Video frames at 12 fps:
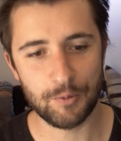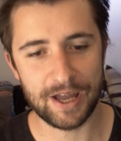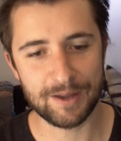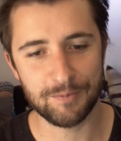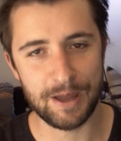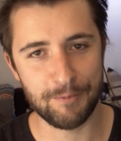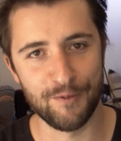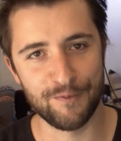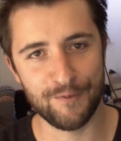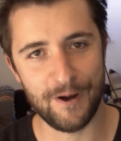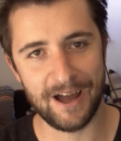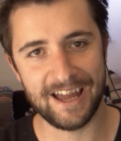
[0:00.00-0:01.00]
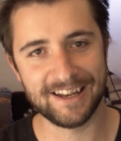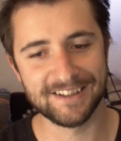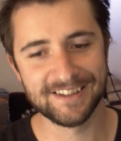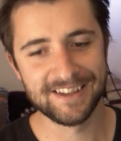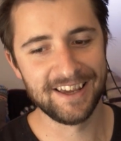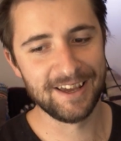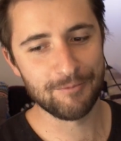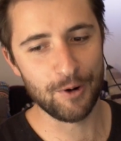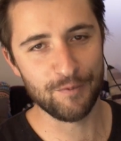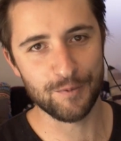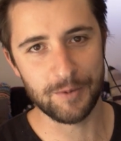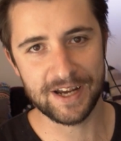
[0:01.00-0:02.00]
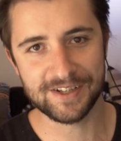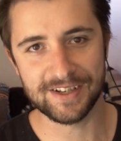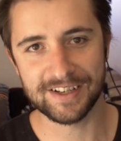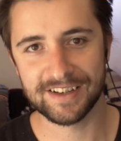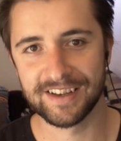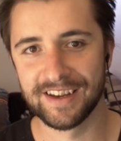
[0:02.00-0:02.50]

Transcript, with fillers: Where can people find more information?